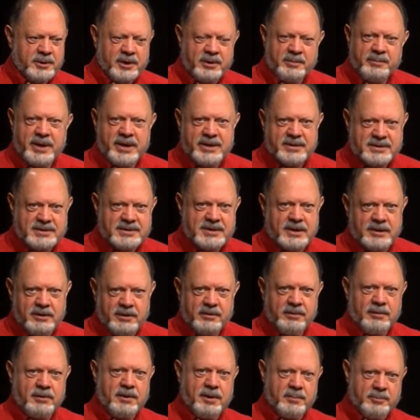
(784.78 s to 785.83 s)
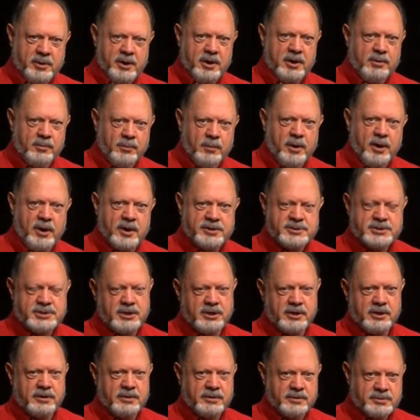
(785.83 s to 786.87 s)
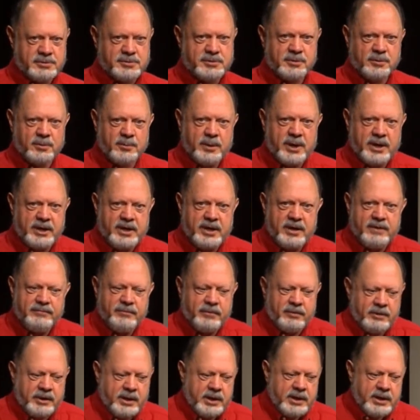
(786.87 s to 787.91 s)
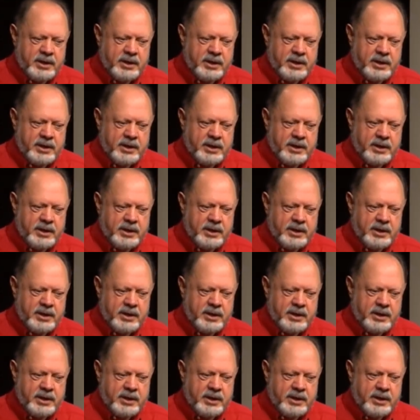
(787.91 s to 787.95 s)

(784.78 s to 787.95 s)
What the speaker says: to make dinner, or I'm going to wash clothes or whatever.